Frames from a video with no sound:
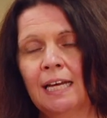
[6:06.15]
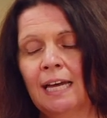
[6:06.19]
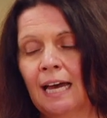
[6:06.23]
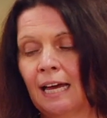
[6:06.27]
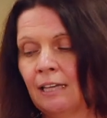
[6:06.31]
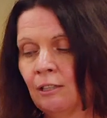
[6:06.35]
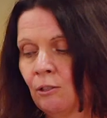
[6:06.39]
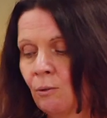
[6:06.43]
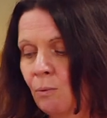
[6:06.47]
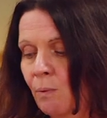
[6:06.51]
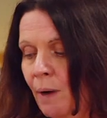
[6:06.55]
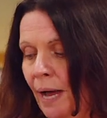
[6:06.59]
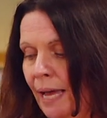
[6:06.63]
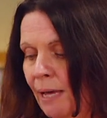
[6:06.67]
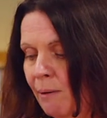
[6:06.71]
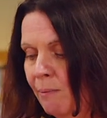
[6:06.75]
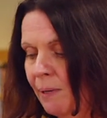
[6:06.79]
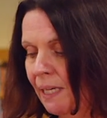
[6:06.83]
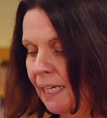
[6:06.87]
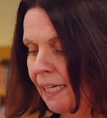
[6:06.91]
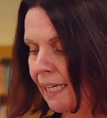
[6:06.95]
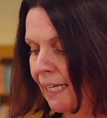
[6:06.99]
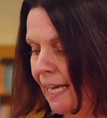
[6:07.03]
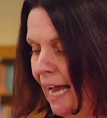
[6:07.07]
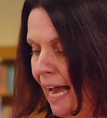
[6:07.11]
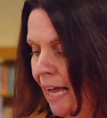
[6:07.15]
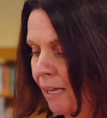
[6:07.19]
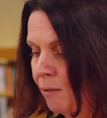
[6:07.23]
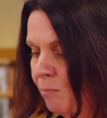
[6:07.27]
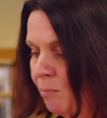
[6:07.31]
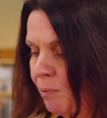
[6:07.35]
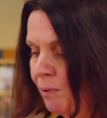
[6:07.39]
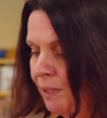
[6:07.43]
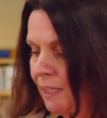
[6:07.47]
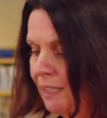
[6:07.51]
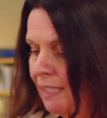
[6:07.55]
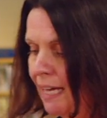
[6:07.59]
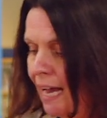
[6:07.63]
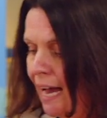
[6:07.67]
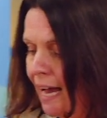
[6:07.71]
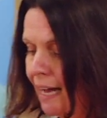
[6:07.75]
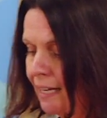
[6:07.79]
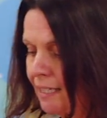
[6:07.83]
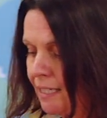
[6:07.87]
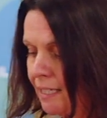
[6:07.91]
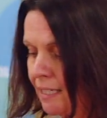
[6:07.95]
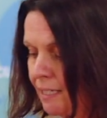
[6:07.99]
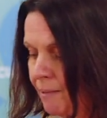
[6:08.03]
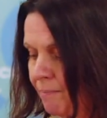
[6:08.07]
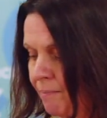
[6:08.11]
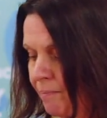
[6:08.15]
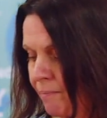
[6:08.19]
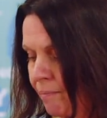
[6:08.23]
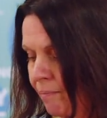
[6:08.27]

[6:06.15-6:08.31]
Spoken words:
And the way we can help with that